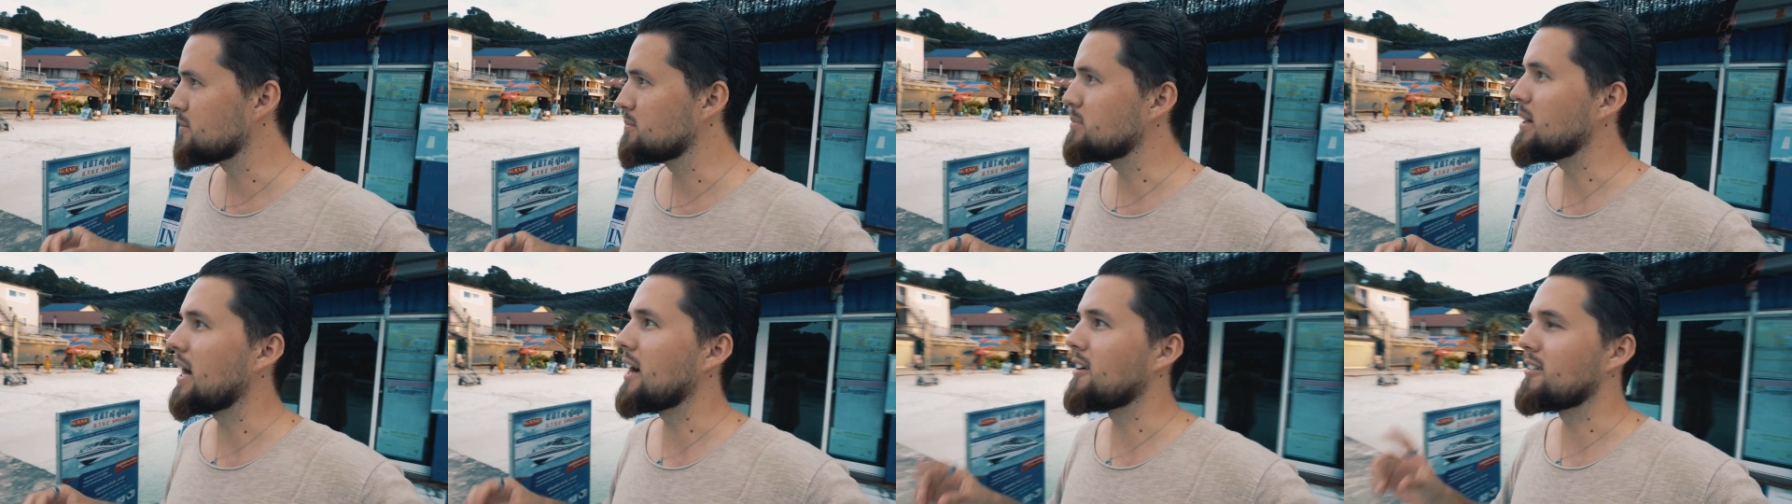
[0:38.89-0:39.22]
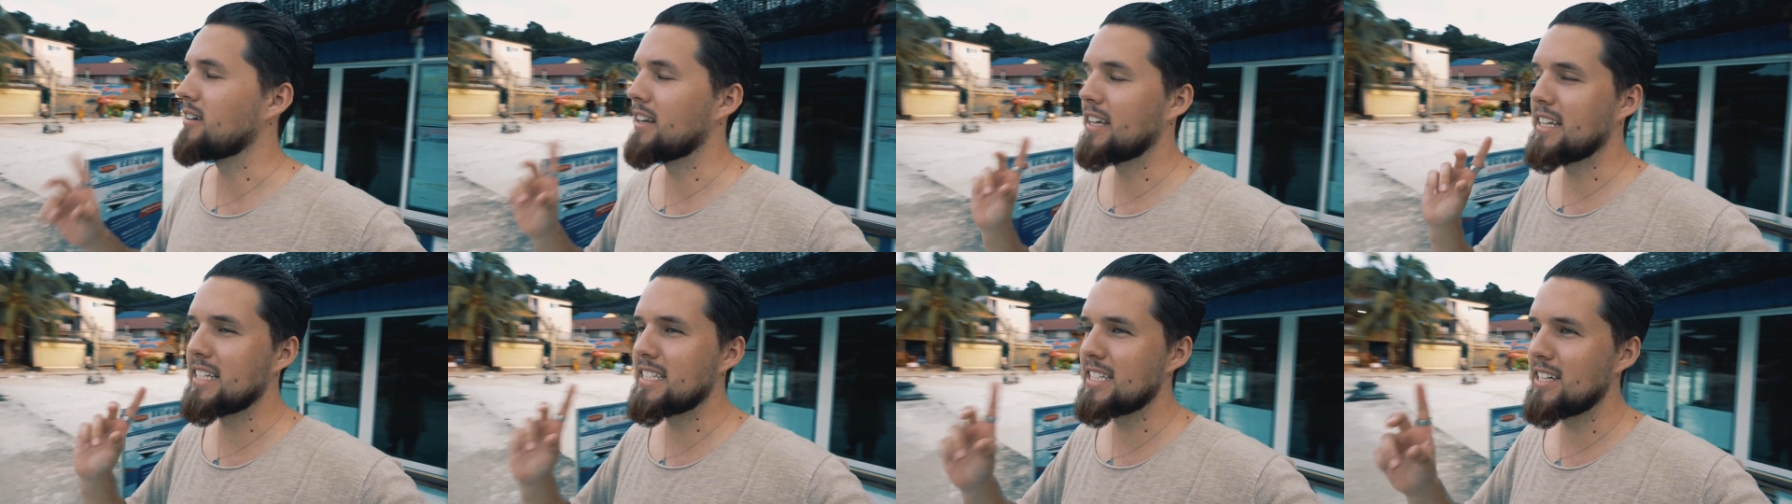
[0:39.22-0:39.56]

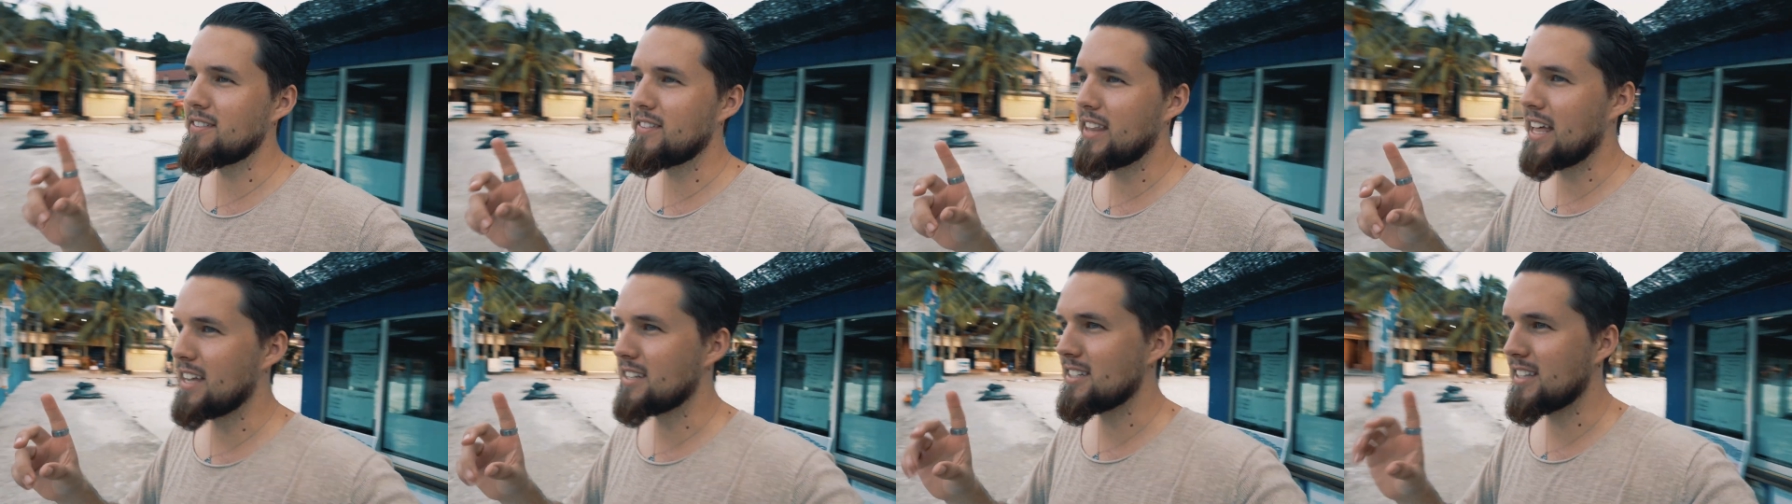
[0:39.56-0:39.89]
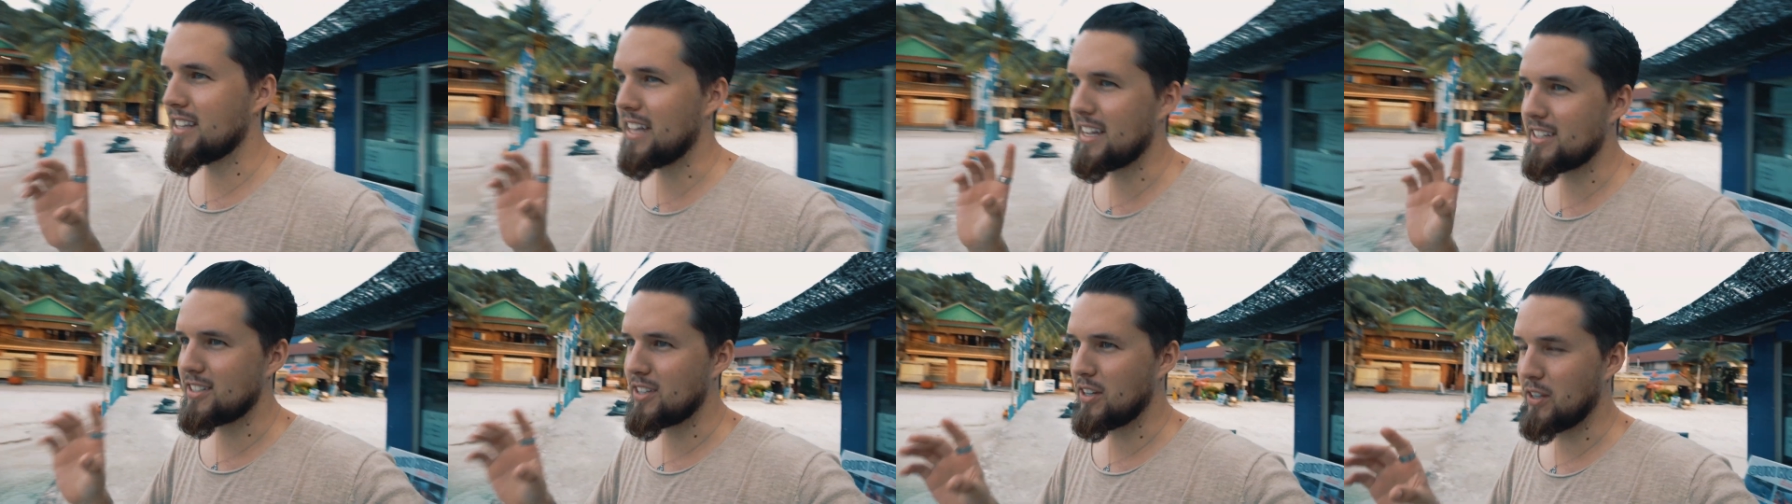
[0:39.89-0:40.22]
Apparently it's over there, so
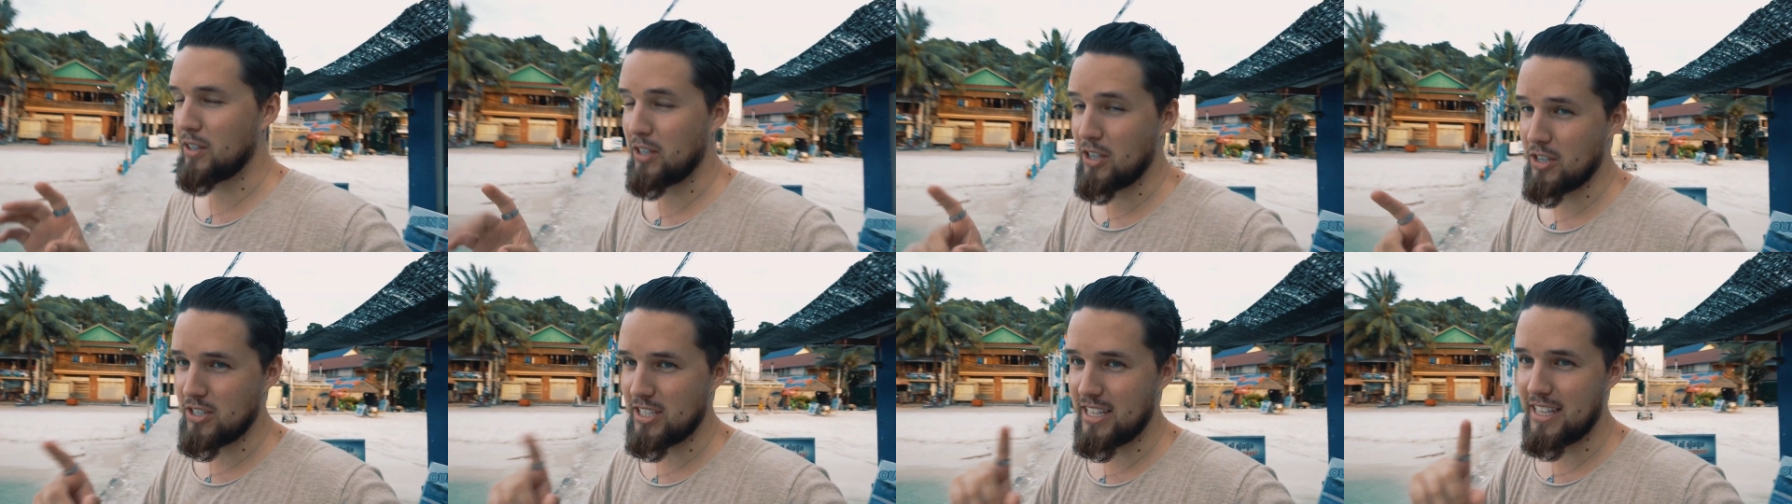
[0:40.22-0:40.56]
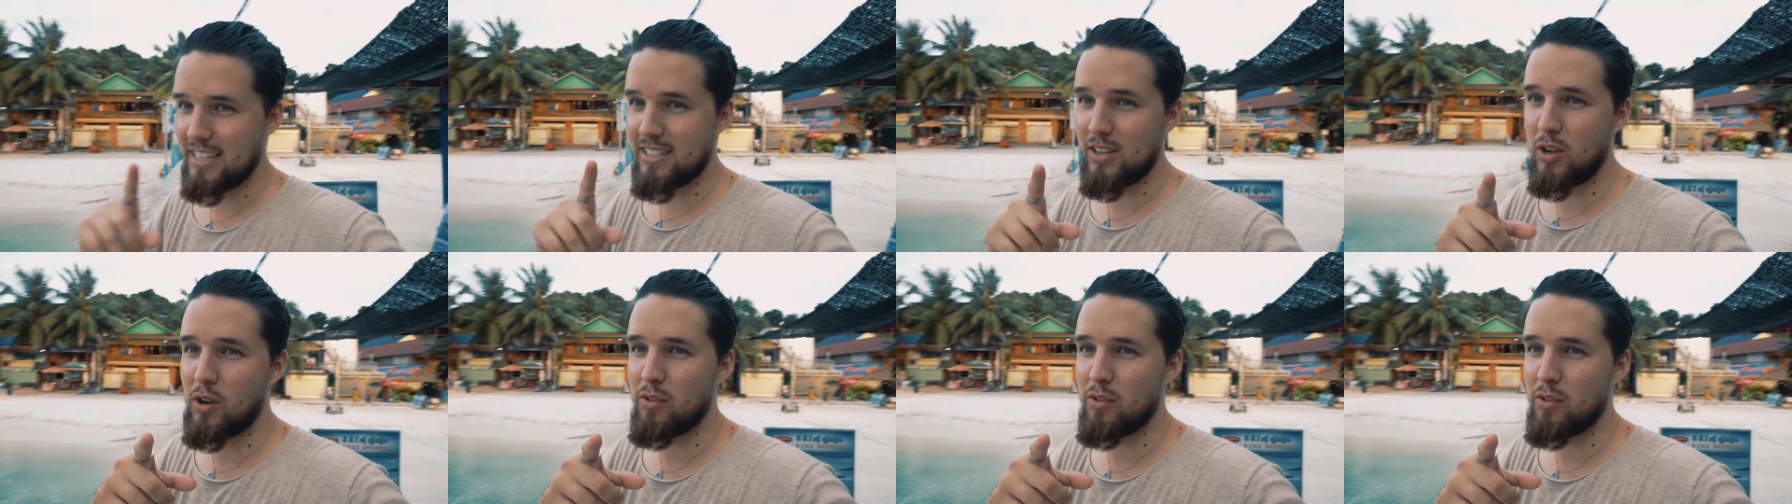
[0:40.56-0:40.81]
that's good because this